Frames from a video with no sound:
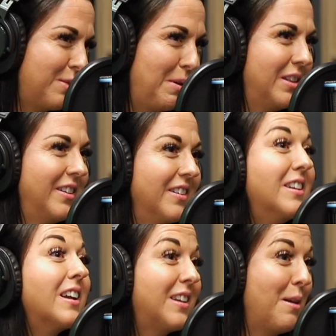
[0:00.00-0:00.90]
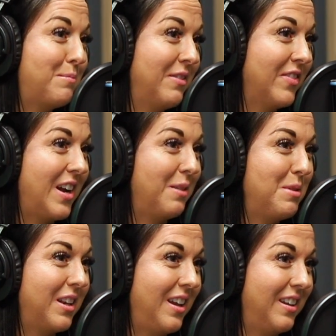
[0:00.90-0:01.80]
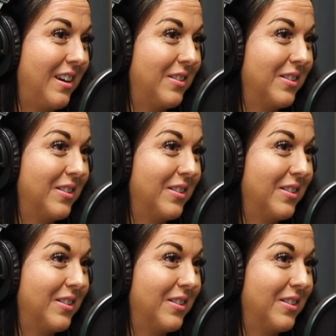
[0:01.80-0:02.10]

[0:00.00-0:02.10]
be clear. Nick kept inviting me to hang out.